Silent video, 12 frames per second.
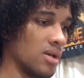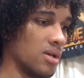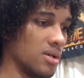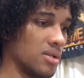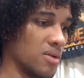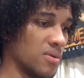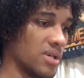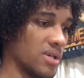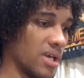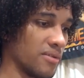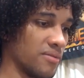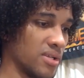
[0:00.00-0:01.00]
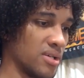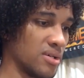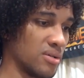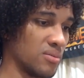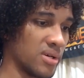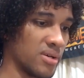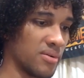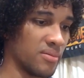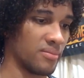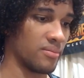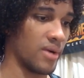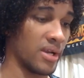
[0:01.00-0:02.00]
Now we get a video where
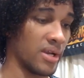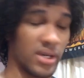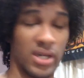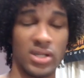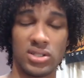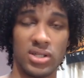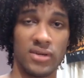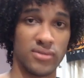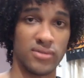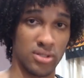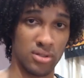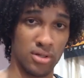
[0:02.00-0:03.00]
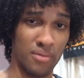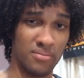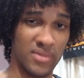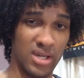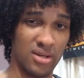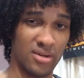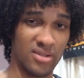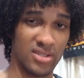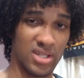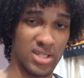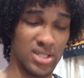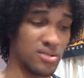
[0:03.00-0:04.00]
Brian Cage gives us an update on
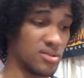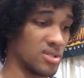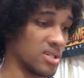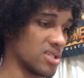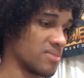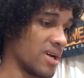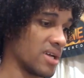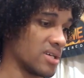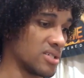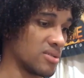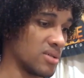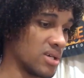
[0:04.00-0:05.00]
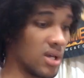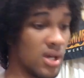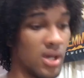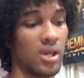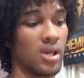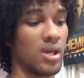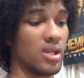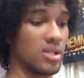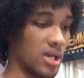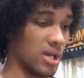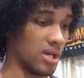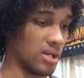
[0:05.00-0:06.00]
his injury, his spine injury, and
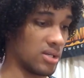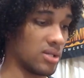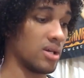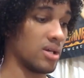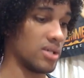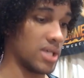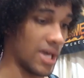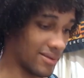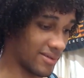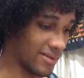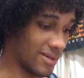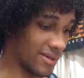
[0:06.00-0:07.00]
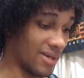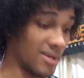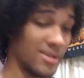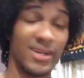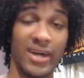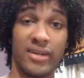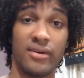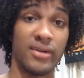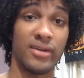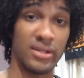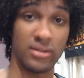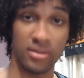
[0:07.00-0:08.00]
then yet another
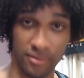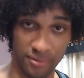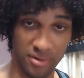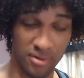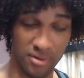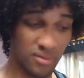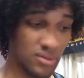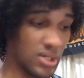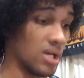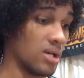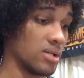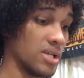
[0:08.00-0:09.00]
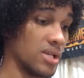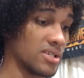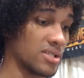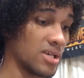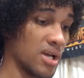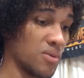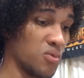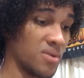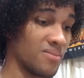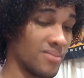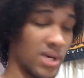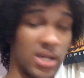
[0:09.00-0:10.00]
interview, this time
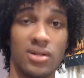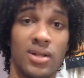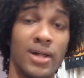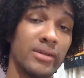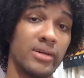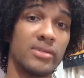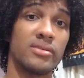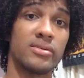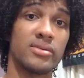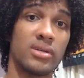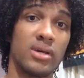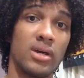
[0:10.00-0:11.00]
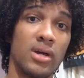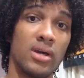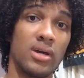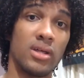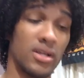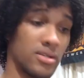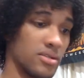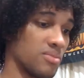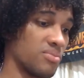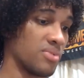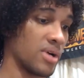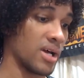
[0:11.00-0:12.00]
with Michael Elgins. That's a
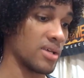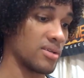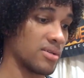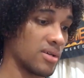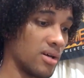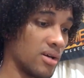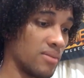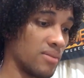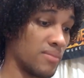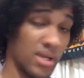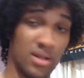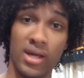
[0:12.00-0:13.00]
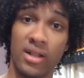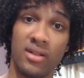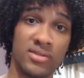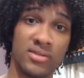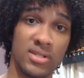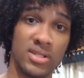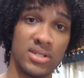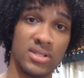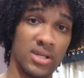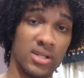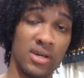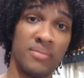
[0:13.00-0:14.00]
surprise. Michael Elgins is
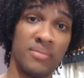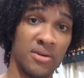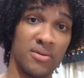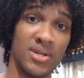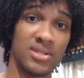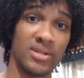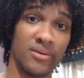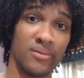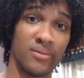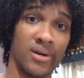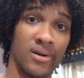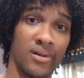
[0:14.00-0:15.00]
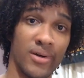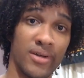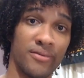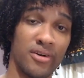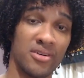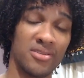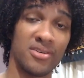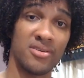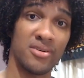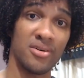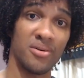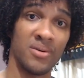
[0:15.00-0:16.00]
in Impact Wrestling. Well, what the fuck do you
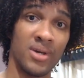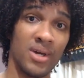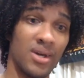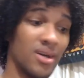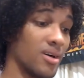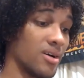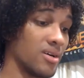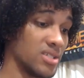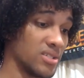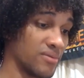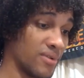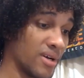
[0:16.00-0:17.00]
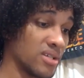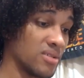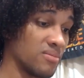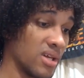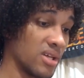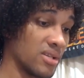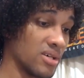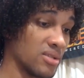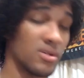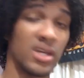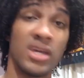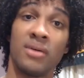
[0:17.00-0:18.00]
know? He's finally made it
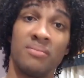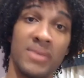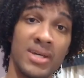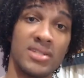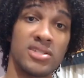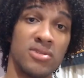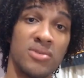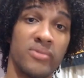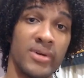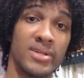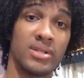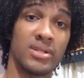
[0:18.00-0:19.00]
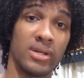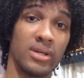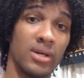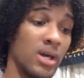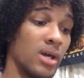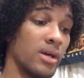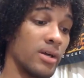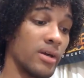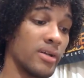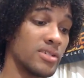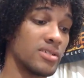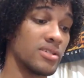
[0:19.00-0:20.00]
into mainstream wrestling.
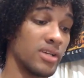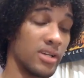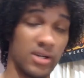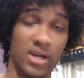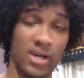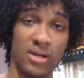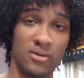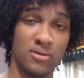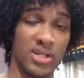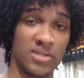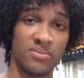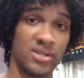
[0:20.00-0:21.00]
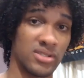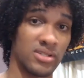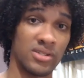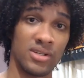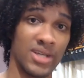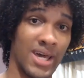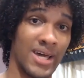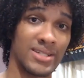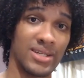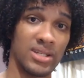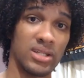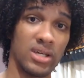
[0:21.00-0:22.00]
This is another guy who has busted his
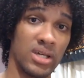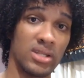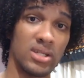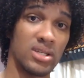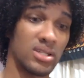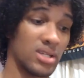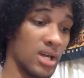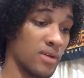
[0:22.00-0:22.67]
ass in the indies.